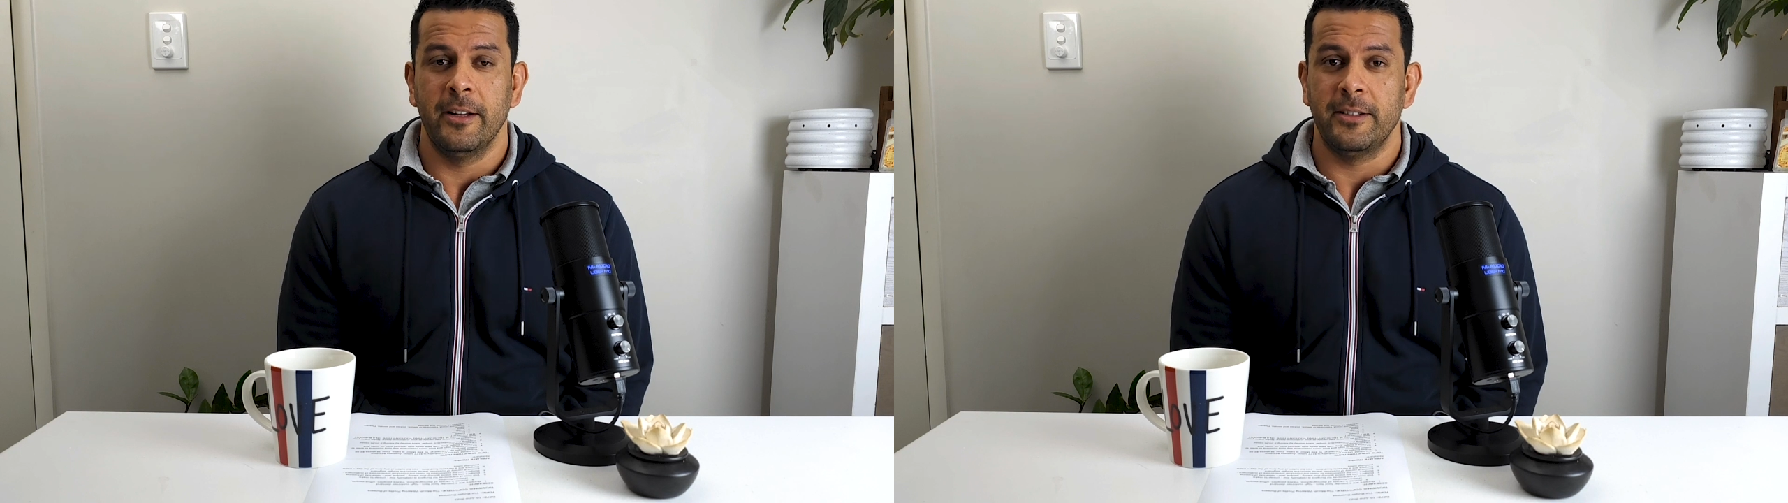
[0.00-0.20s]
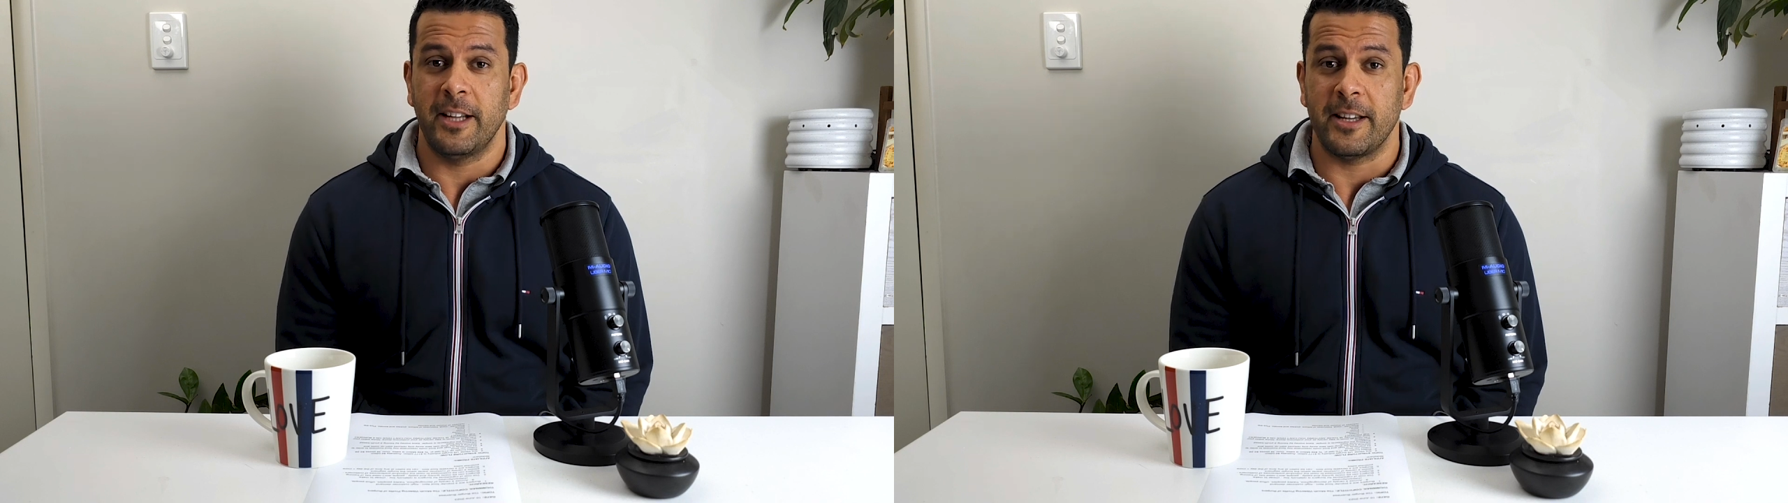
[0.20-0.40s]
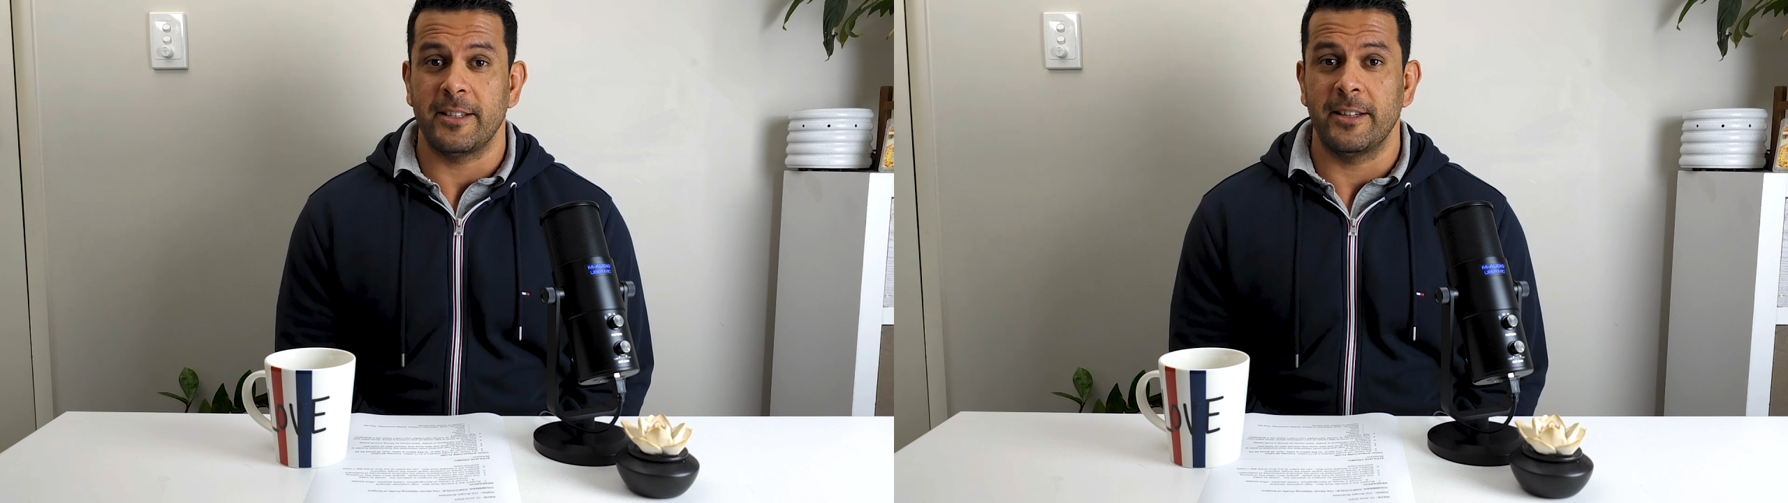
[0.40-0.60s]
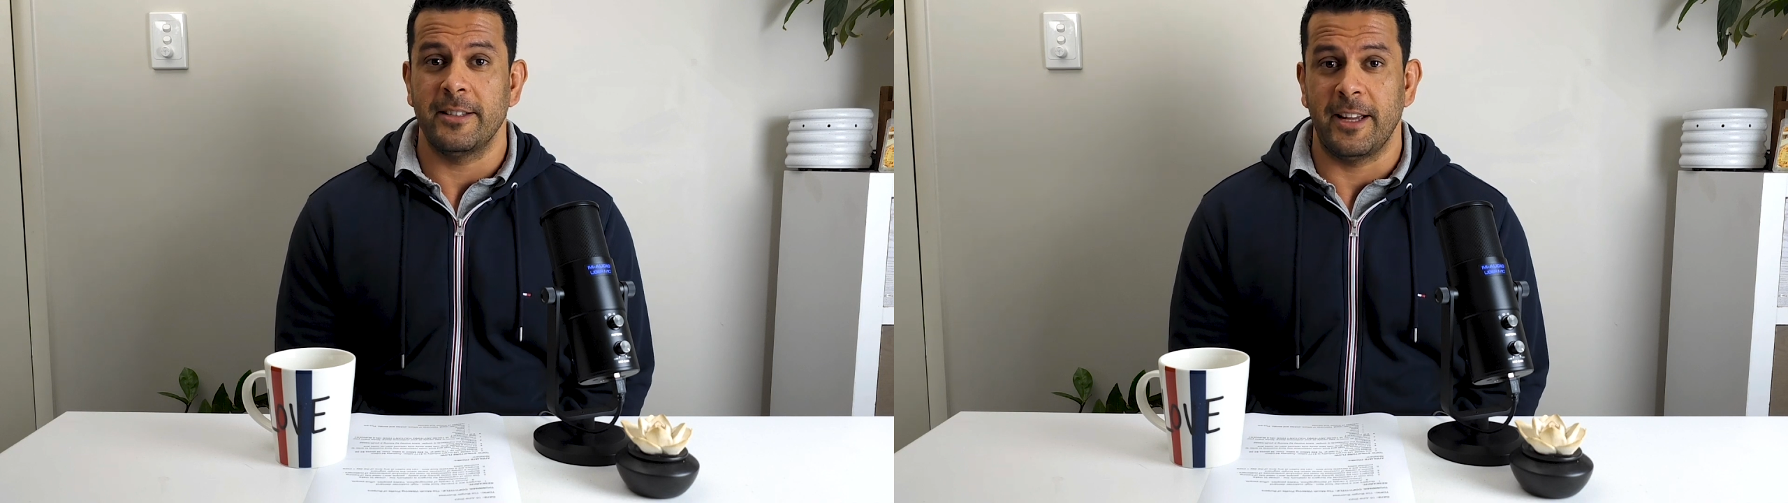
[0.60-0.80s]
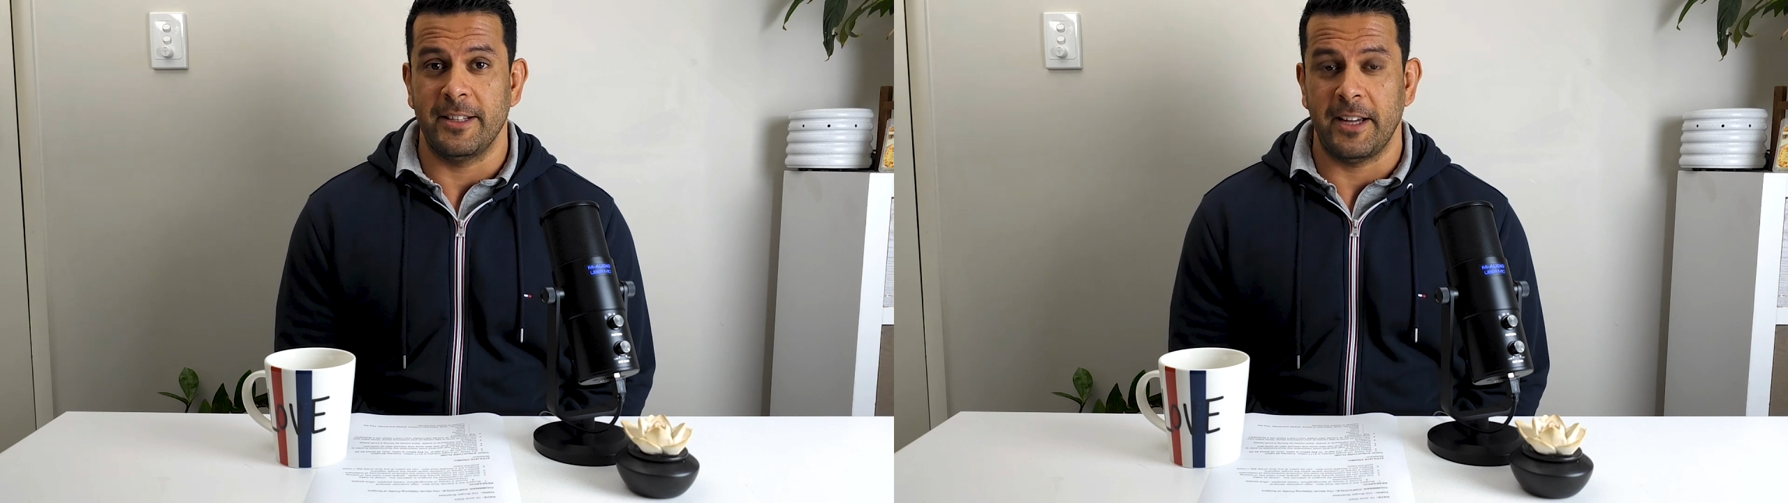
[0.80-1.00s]
doesn't
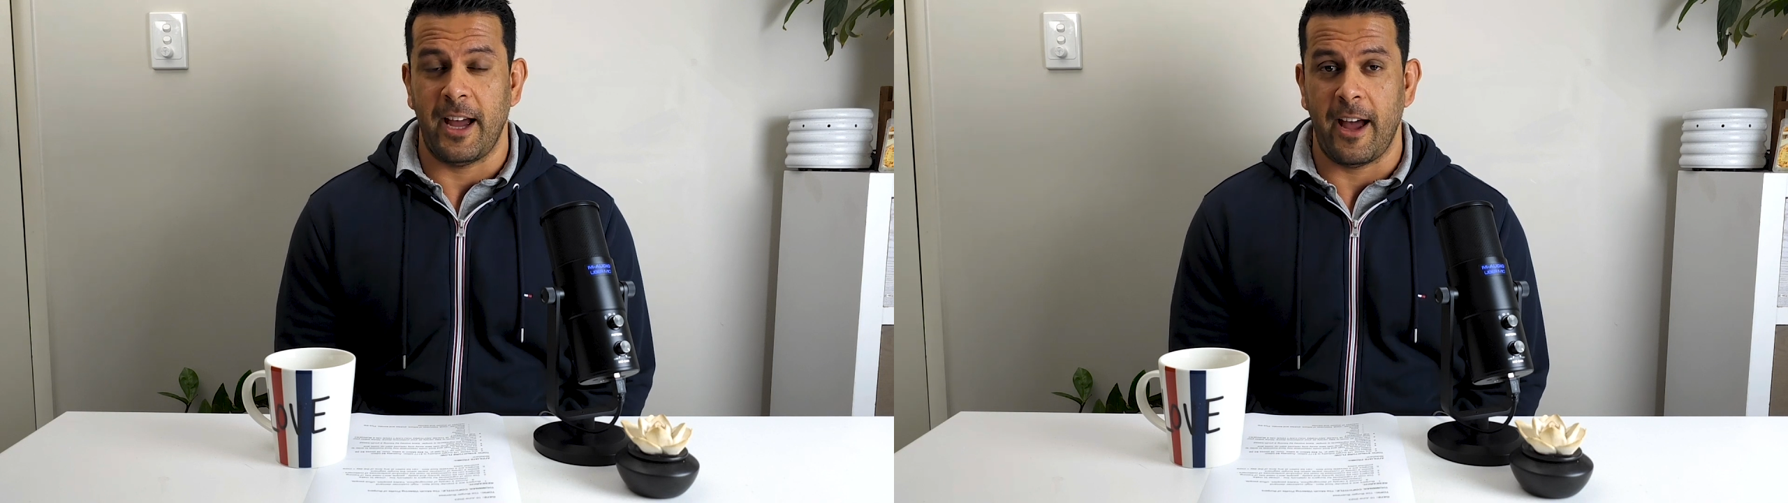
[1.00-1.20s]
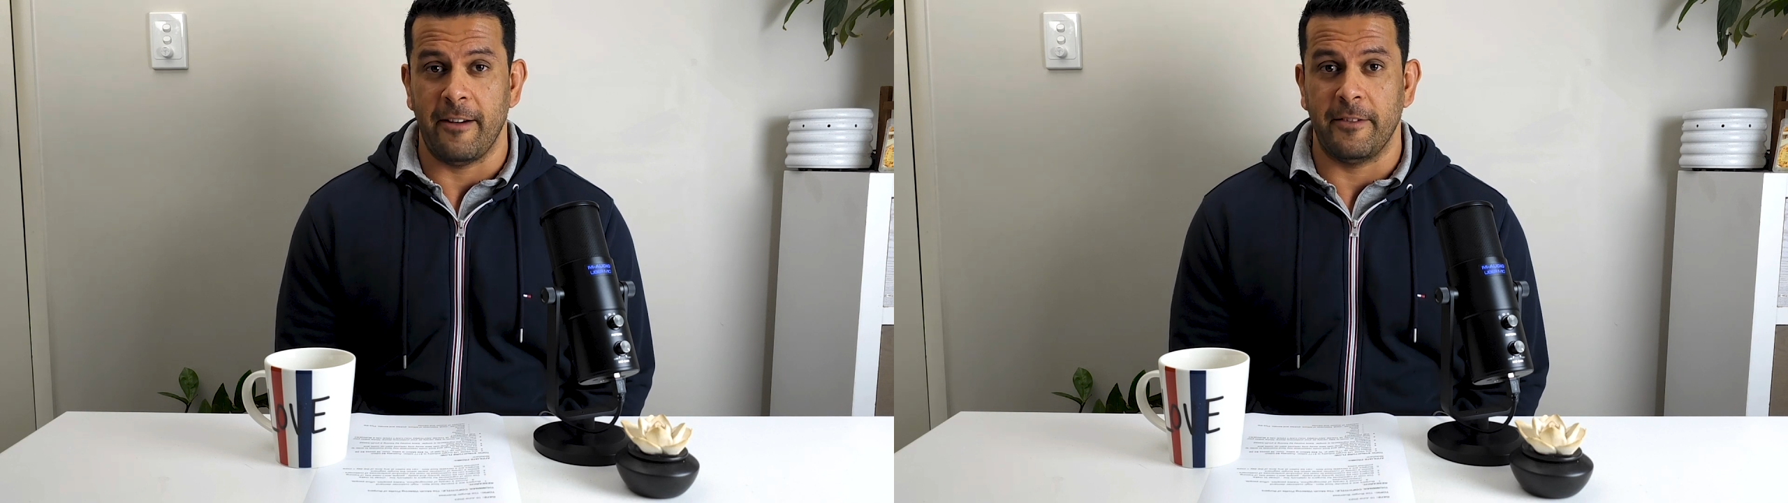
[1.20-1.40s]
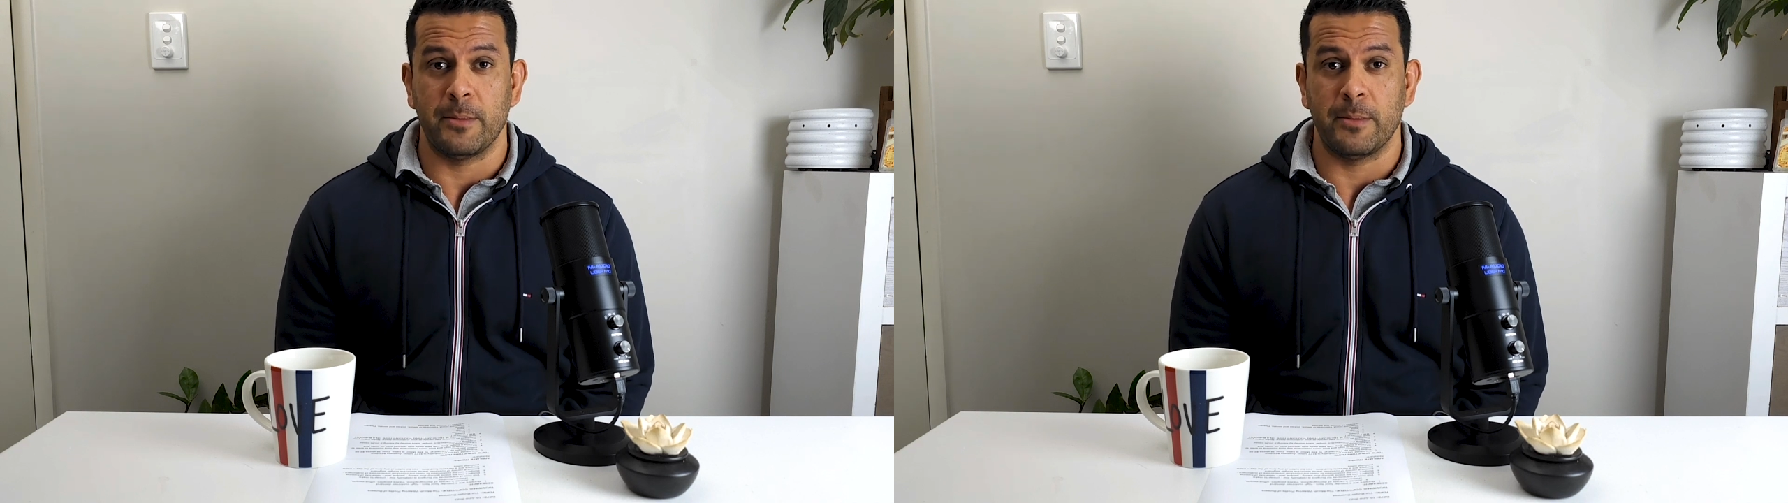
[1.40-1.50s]
tend to have